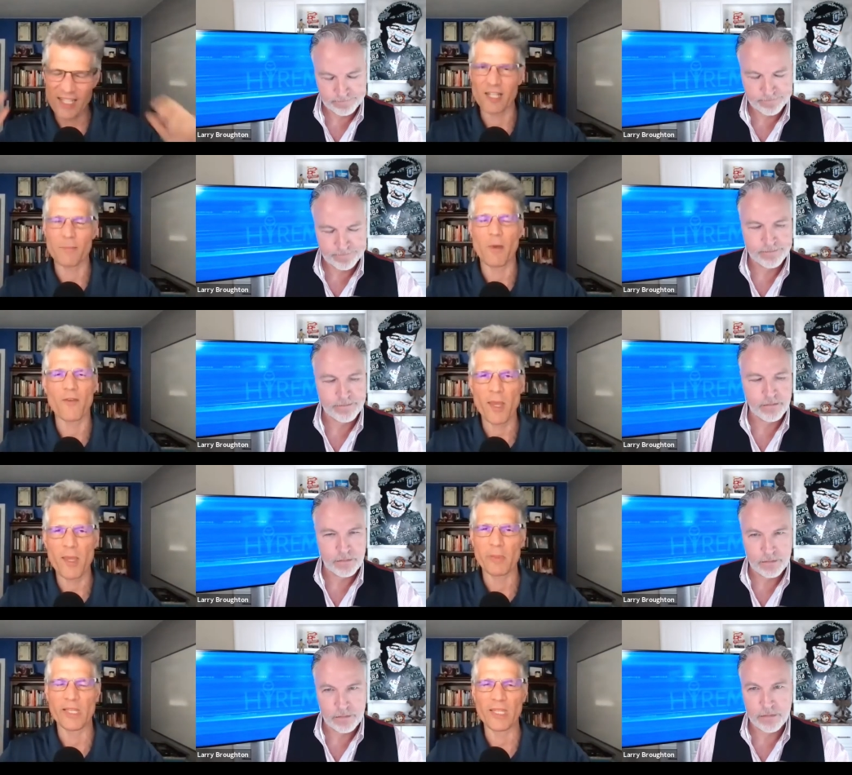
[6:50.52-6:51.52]
Speaker 1: to get them off
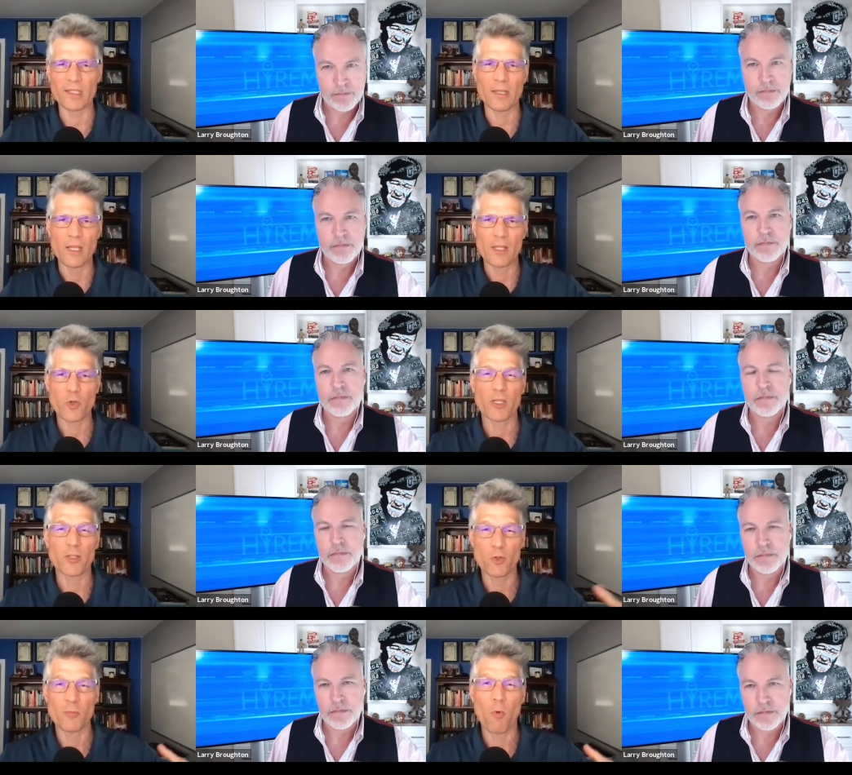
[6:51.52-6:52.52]
my plate so I
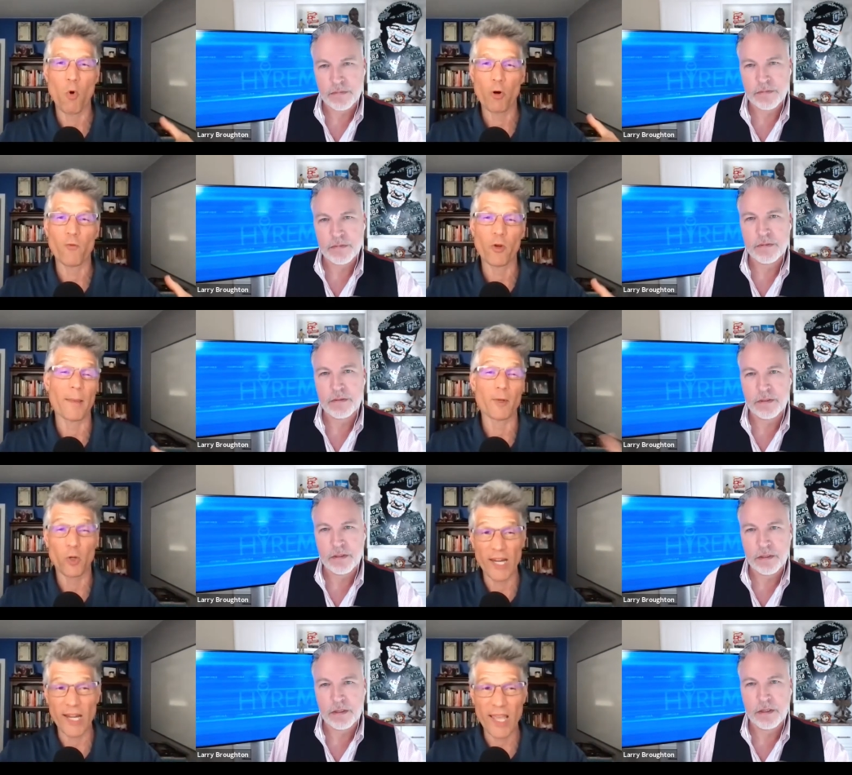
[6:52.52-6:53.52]
can do more of what I'm
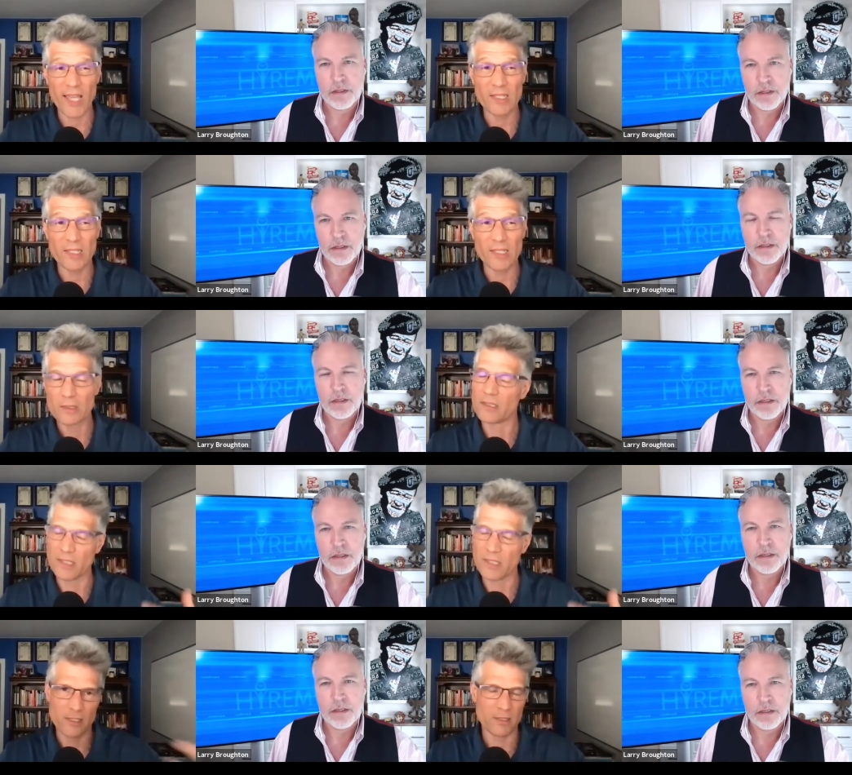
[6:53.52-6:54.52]
great at. Then
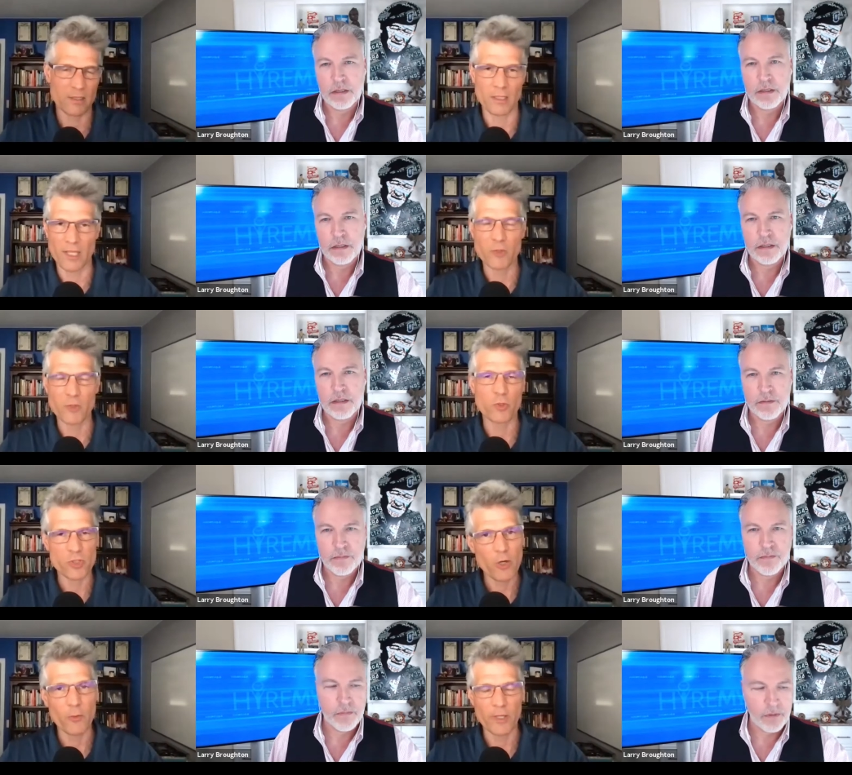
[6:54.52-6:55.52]
that's, then that's what you
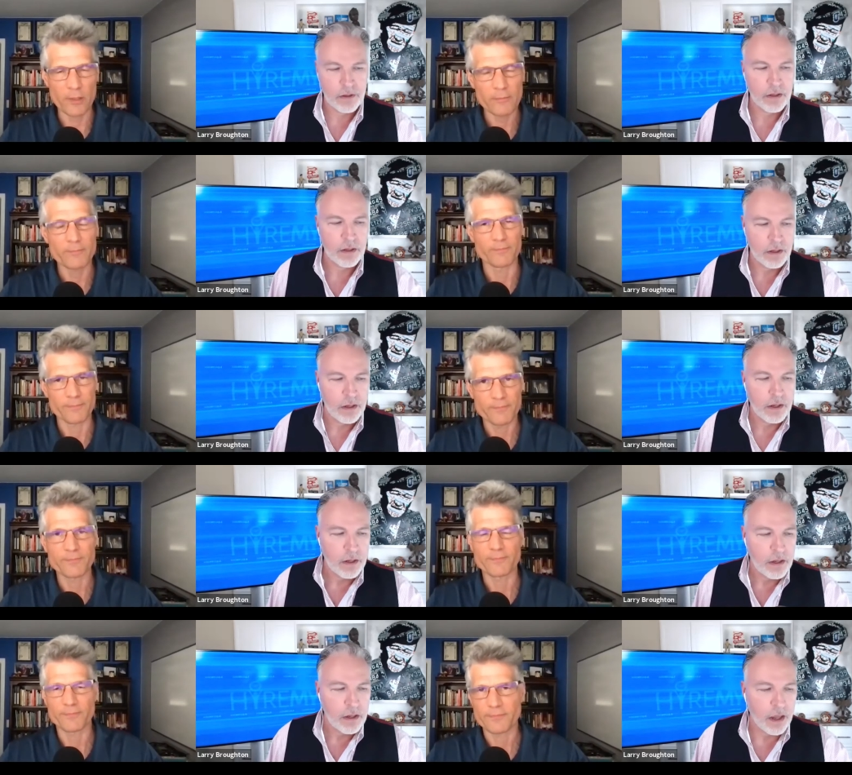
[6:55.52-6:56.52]
start with.
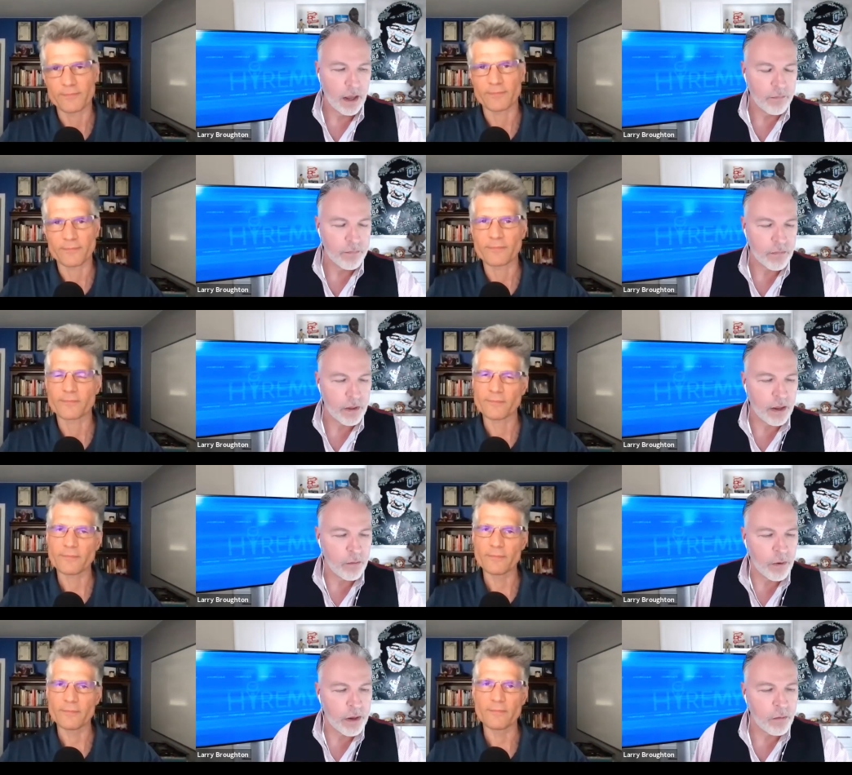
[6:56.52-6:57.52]
Speaker 2: Yeah.
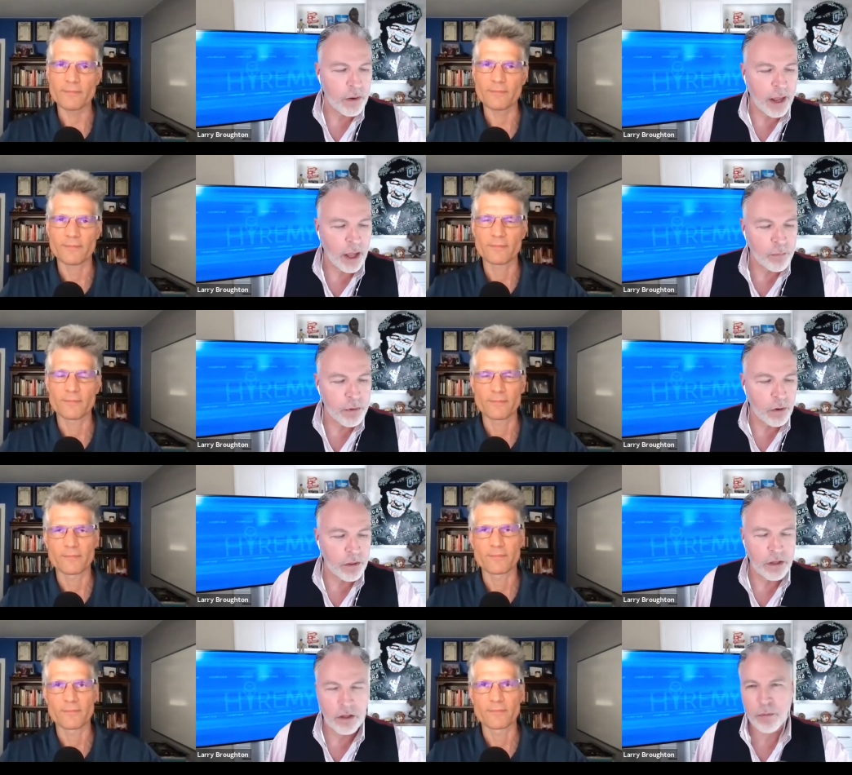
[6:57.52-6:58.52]
And we, we help you with
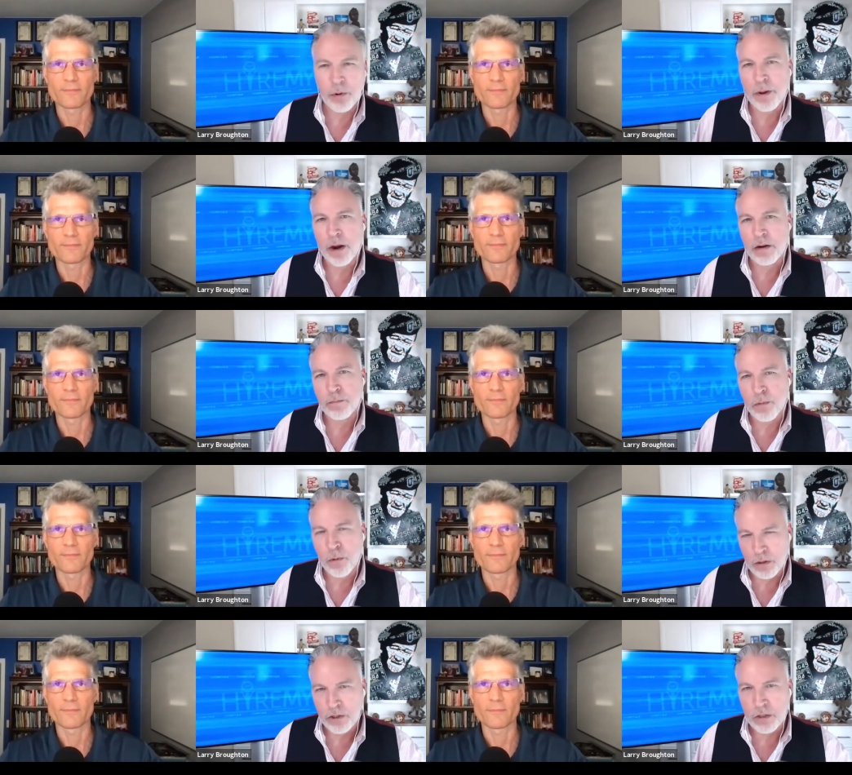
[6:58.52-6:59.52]
this in the prepare
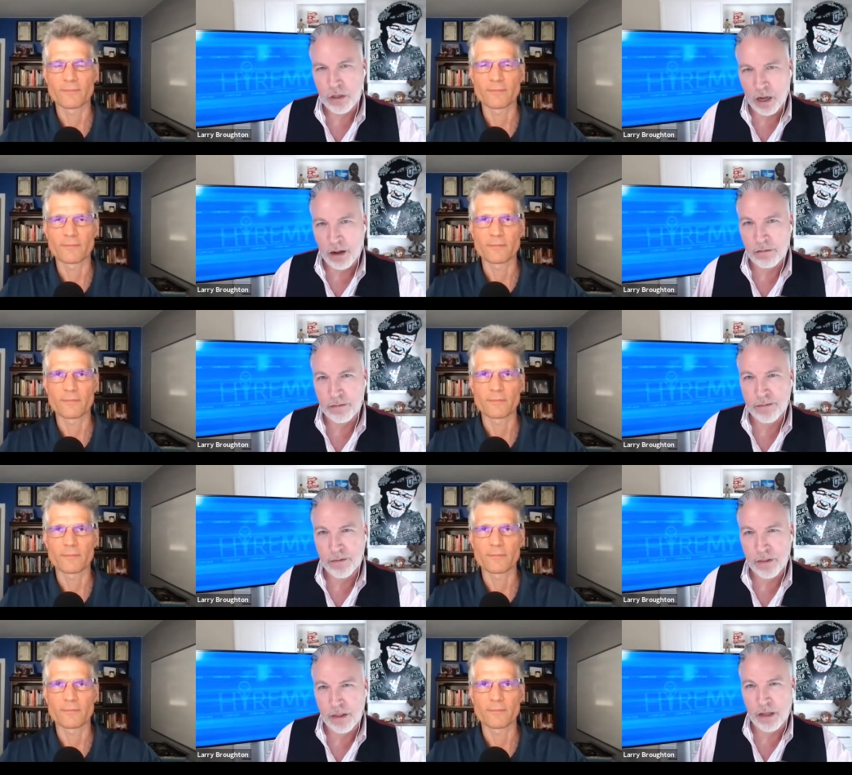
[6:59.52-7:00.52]
portion of
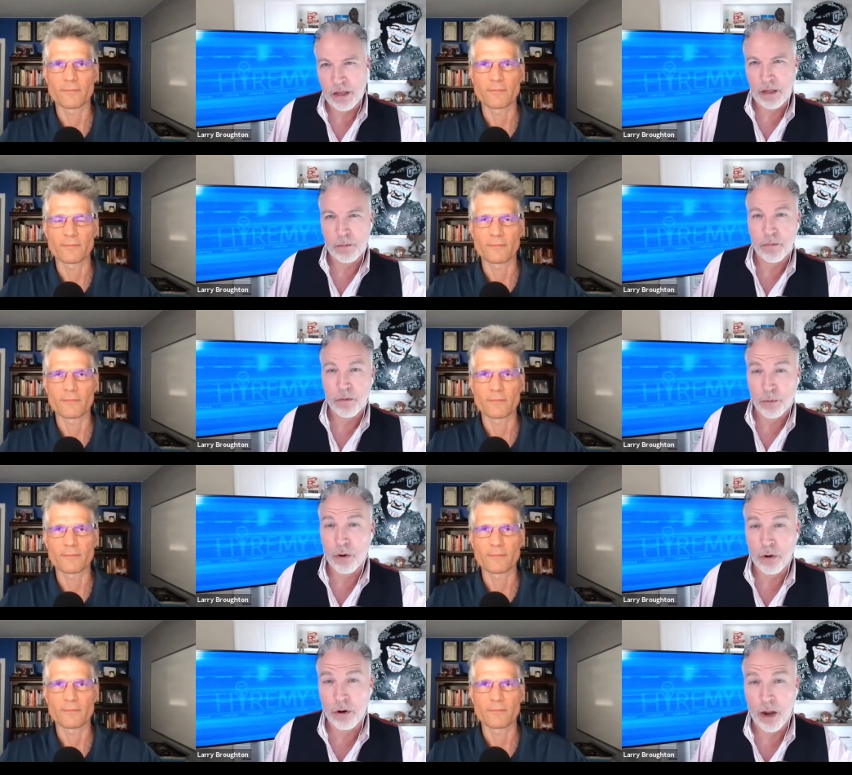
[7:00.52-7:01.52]
the, the
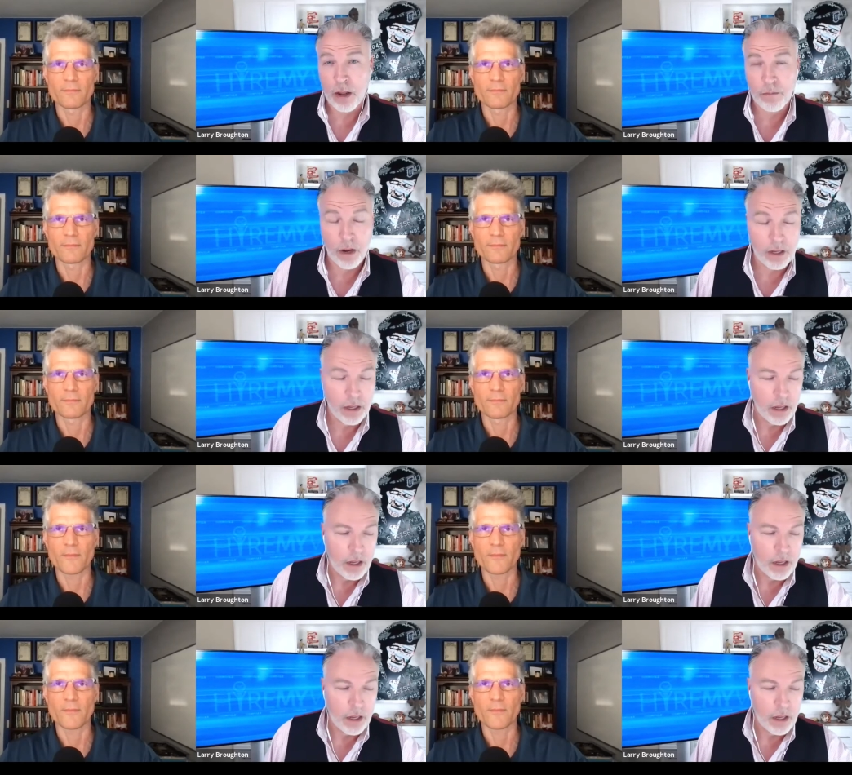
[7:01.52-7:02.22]
program, right?